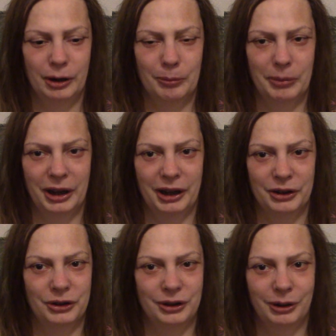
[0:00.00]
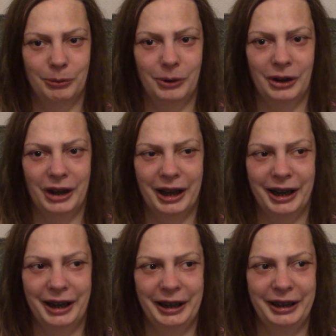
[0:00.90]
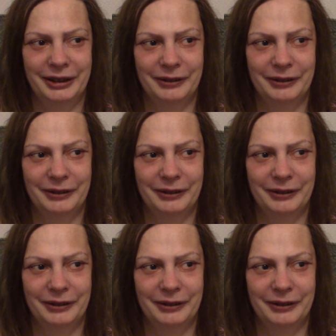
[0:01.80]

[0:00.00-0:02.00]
But do you know what? I